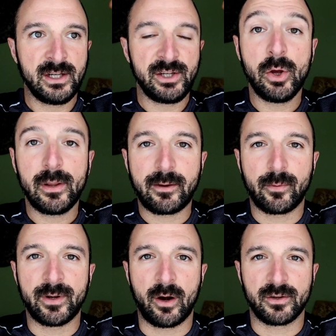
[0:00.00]
You know
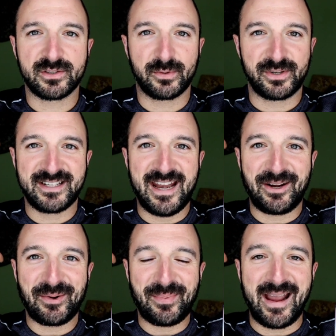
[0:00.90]
like when Arnold
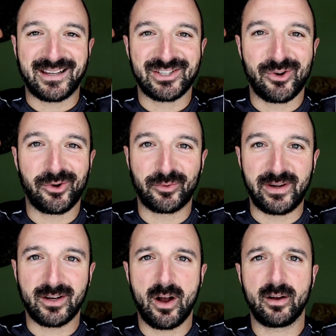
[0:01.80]
Schwarzenegger back in Total
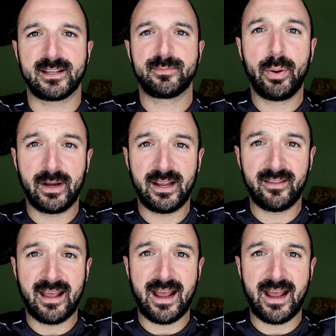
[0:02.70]
Recall gets put in